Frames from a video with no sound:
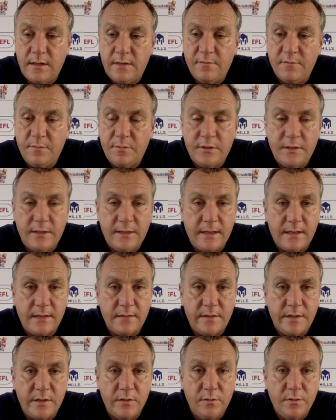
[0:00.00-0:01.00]
everybody
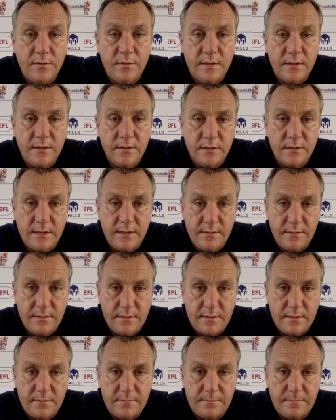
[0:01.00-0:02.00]
can't deal with things like
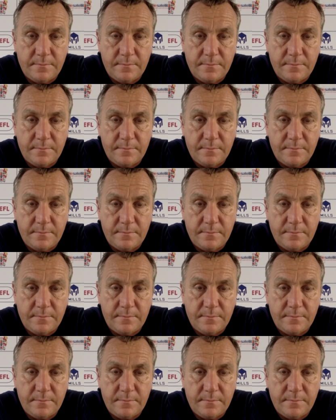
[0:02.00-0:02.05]
that,